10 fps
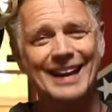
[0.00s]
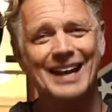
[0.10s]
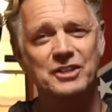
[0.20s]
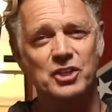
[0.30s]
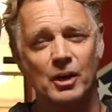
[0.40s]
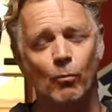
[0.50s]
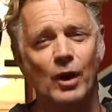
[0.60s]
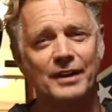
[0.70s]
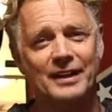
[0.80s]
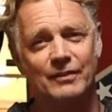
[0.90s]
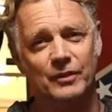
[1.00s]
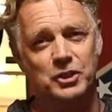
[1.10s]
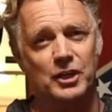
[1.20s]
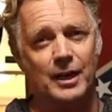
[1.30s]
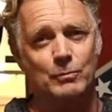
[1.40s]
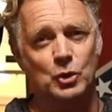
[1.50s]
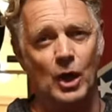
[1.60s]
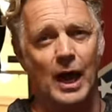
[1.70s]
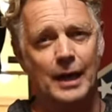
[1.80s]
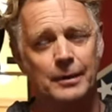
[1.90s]
at someone in the same
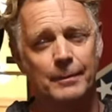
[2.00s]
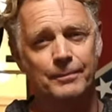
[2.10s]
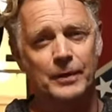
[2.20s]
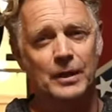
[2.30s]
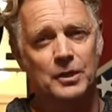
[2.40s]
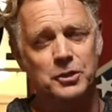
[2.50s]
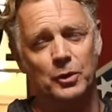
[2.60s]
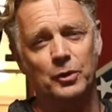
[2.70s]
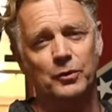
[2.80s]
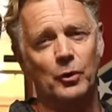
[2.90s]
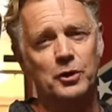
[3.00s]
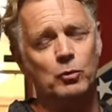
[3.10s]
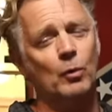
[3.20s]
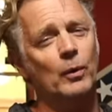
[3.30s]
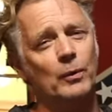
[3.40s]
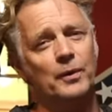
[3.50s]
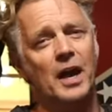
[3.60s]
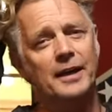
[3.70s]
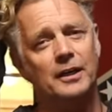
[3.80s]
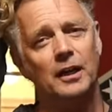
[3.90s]
shot. So you'll notice when we were a
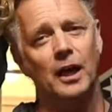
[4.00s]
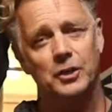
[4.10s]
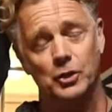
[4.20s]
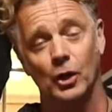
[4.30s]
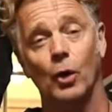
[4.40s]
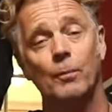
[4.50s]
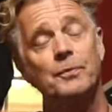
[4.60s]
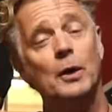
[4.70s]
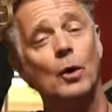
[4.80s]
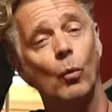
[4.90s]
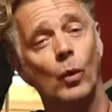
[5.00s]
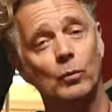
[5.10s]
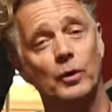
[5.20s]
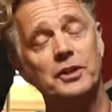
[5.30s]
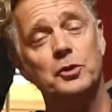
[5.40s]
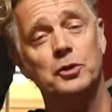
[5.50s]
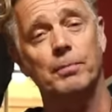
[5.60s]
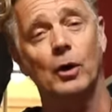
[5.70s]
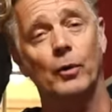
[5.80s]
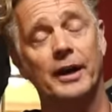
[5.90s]
9 o'clock show, when we used the
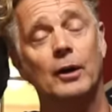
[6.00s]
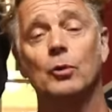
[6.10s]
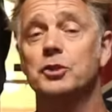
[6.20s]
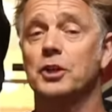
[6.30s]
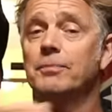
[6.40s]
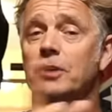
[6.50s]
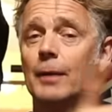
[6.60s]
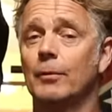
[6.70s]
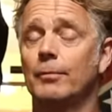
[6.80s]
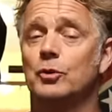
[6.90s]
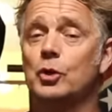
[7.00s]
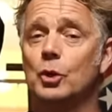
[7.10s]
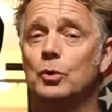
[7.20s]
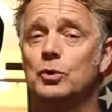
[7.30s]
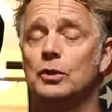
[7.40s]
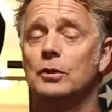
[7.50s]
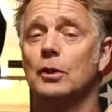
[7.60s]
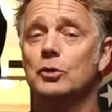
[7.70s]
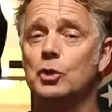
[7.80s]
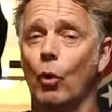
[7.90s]
bow and arrow, sometime we would shoot
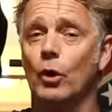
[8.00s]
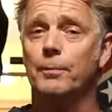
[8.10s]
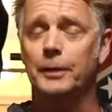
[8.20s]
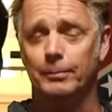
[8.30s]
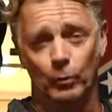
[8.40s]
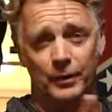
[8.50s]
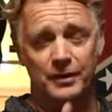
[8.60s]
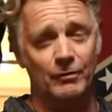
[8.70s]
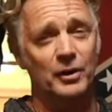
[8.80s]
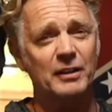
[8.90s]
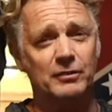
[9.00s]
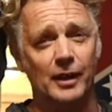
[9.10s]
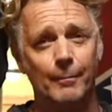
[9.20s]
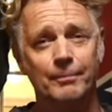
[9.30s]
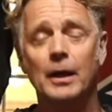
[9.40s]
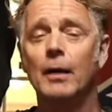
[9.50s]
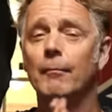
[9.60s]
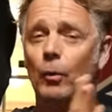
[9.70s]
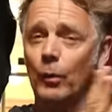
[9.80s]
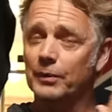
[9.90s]
toward people. We'd never hit them,
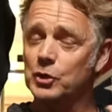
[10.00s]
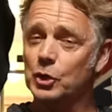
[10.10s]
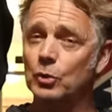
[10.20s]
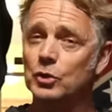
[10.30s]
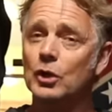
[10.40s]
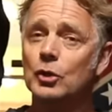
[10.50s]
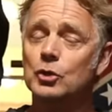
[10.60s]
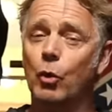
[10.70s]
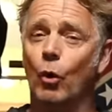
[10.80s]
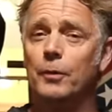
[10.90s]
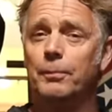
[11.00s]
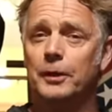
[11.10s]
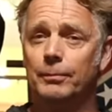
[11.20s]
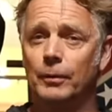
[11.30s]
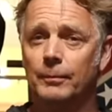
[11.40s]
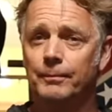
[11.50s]
but we would shoot toward people.